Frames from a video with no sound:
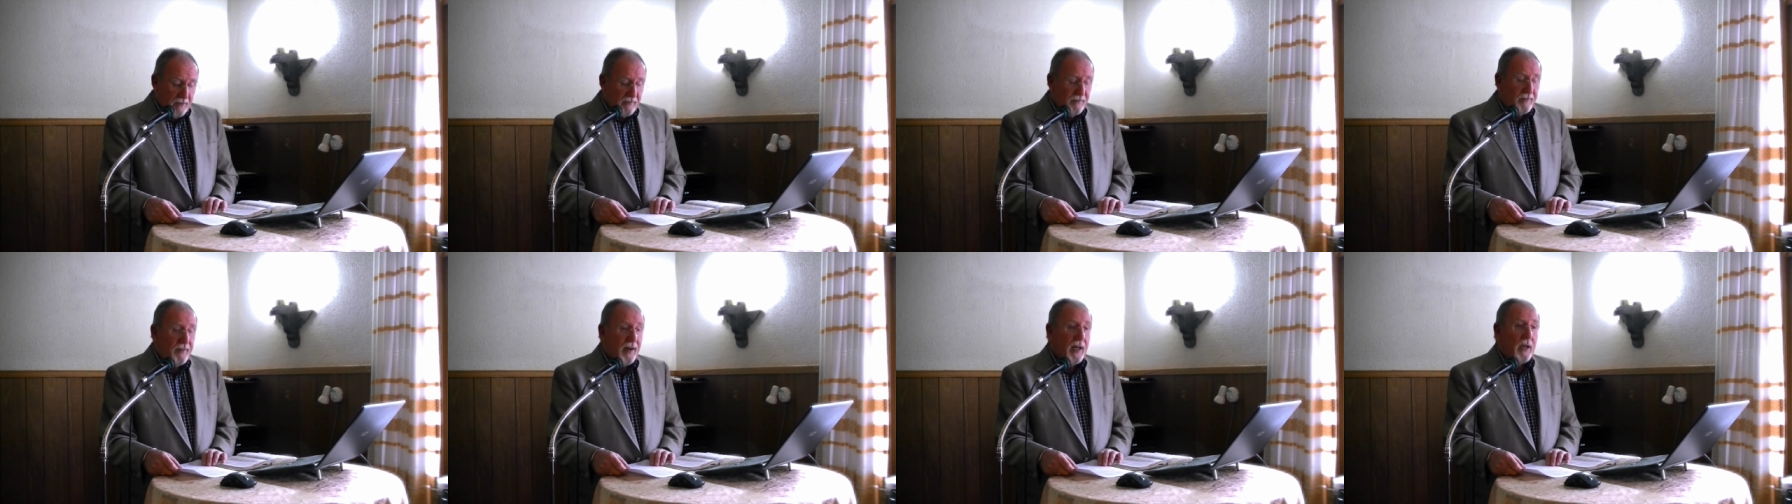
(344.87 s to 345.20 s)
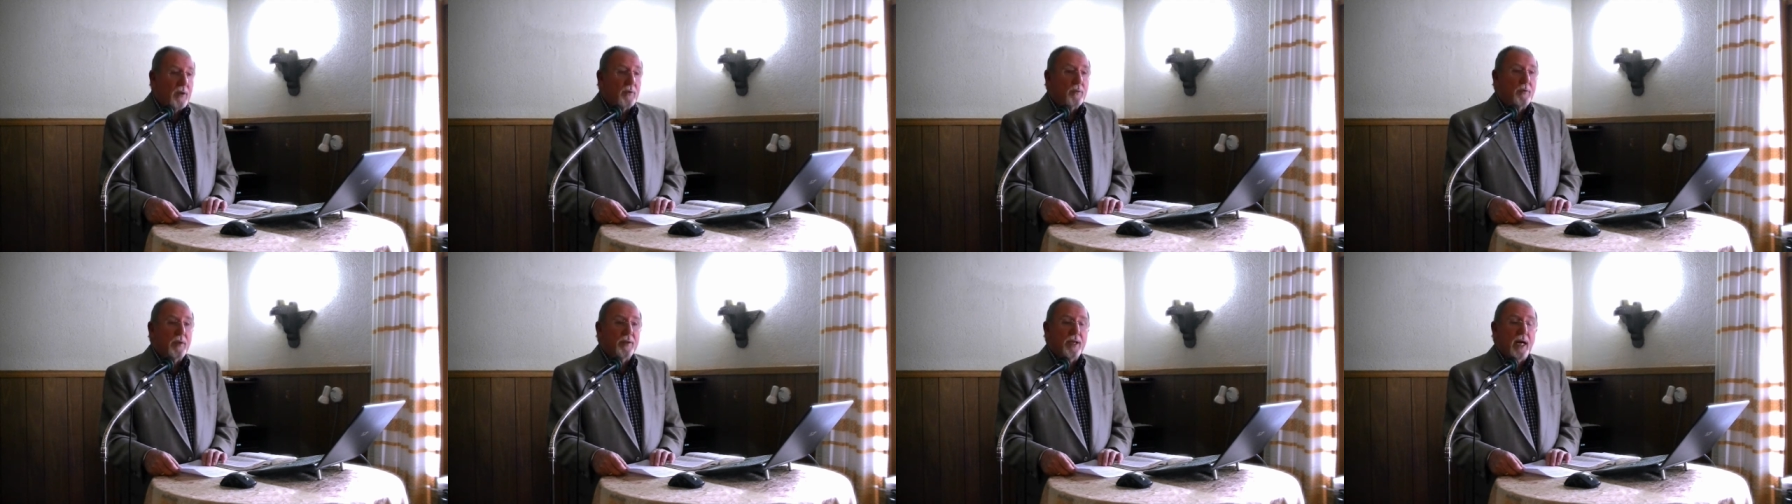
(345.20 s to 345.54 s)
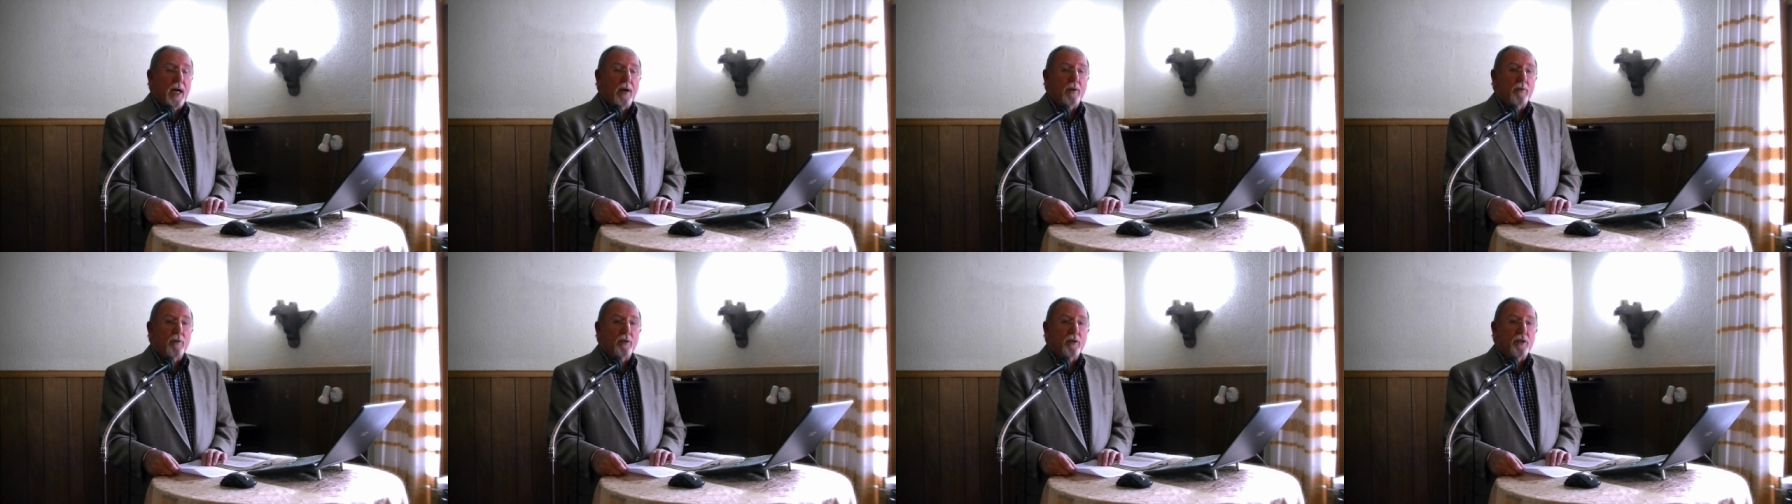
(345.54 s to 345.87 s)
have felt when
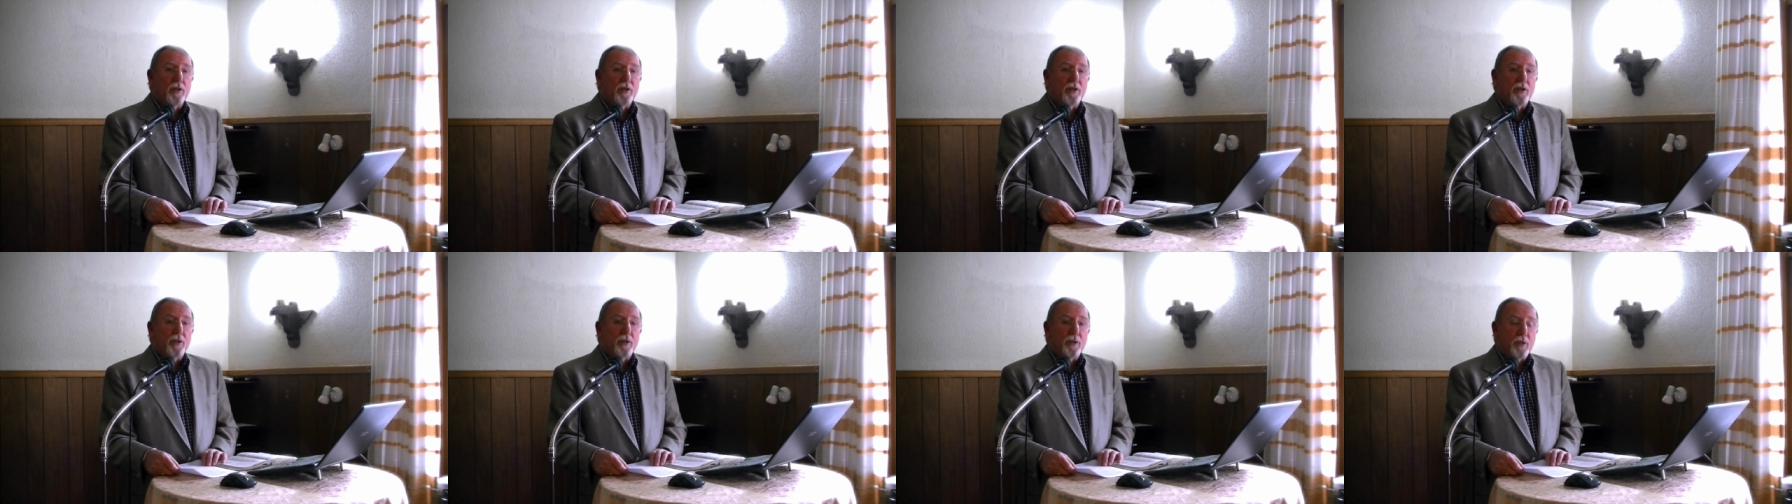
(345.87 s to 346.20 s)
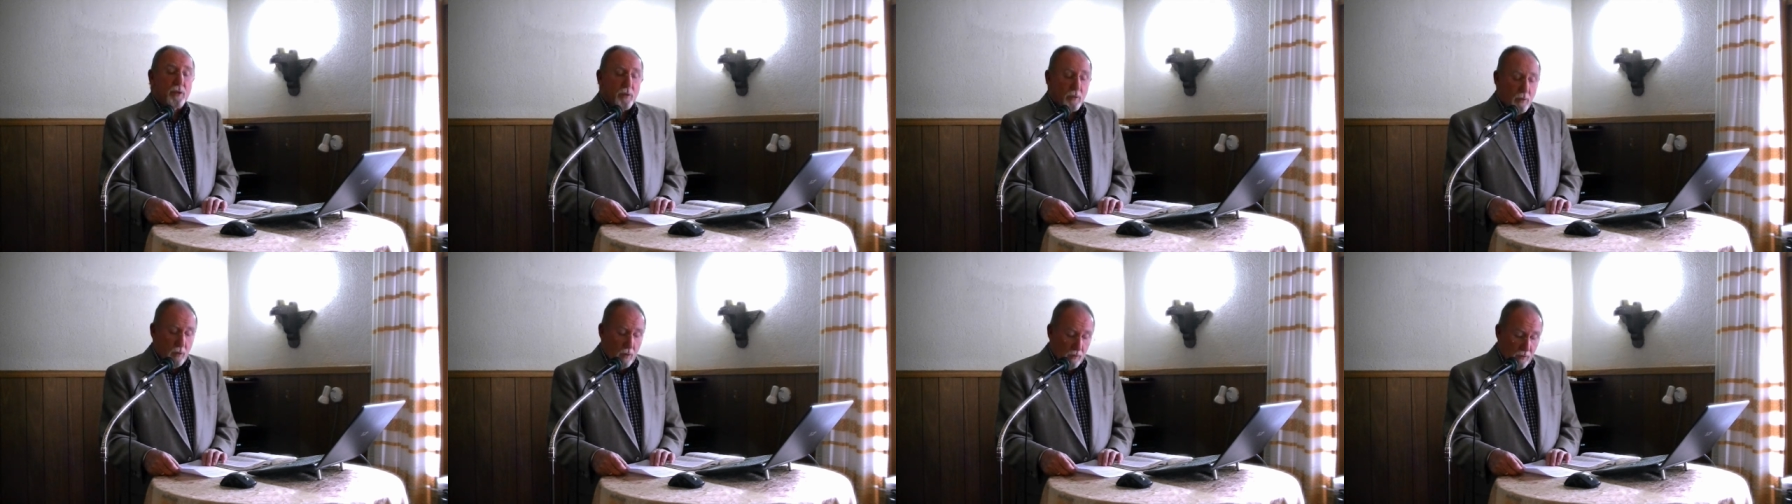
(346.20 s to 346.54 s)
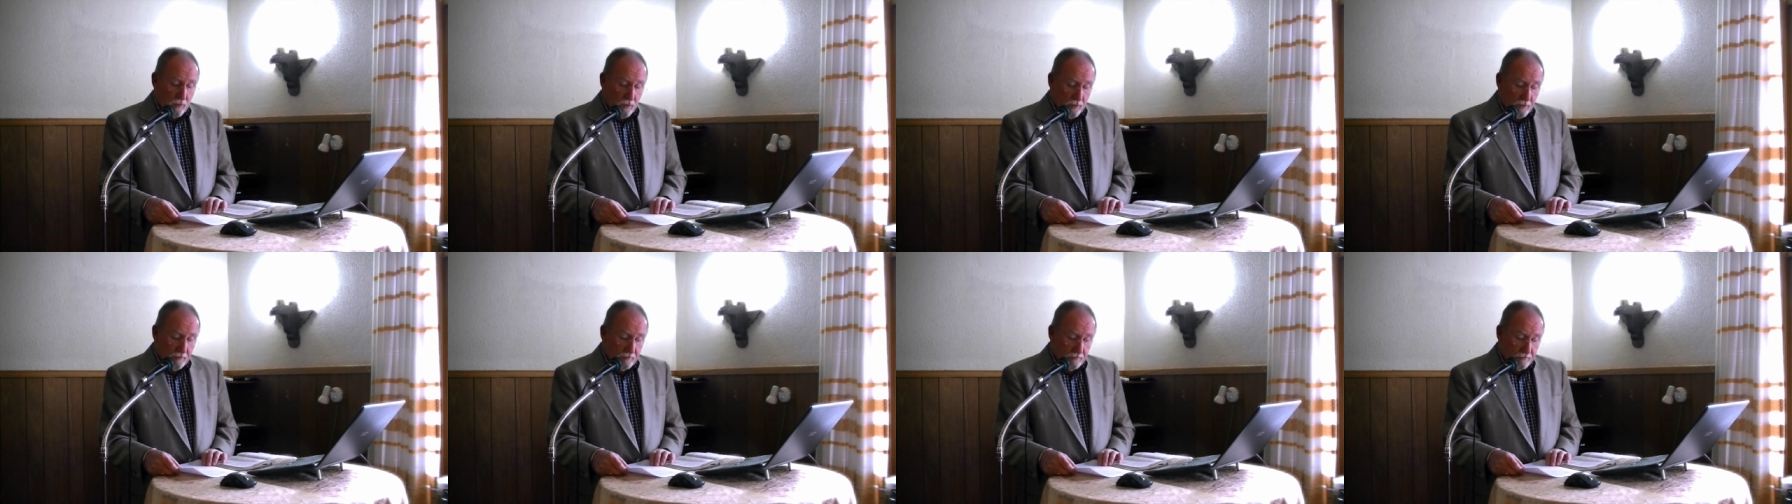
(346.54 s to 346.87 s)
that rooster
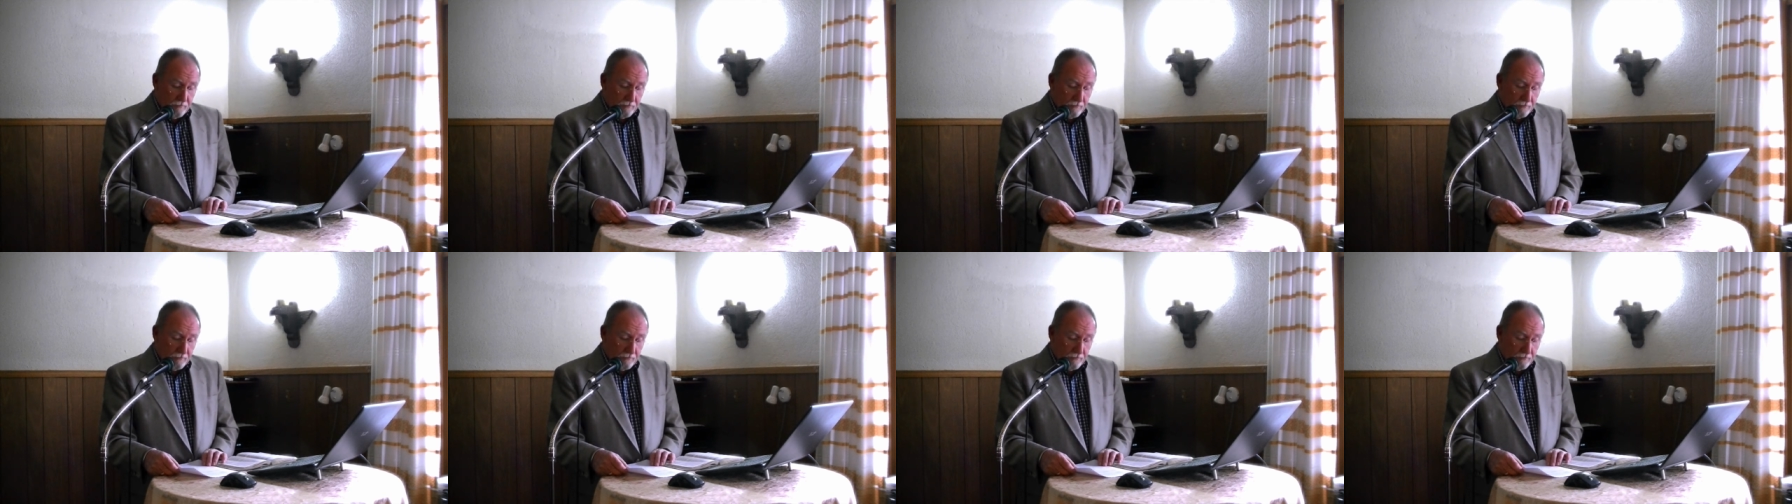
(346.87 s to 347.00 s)
crowed